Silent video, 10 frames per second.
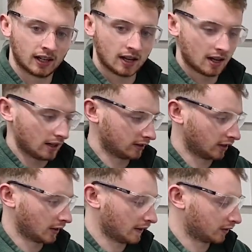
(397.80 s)
So
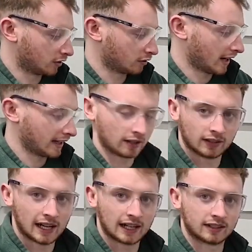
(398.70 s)
you have to drain out
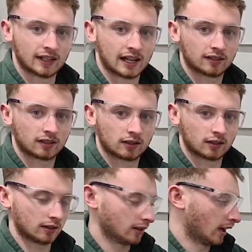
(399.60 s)
the excess.
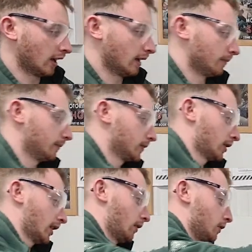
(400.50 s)
So
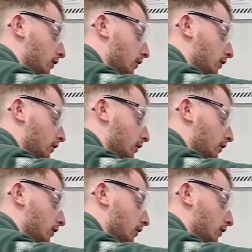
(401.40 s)
I'll just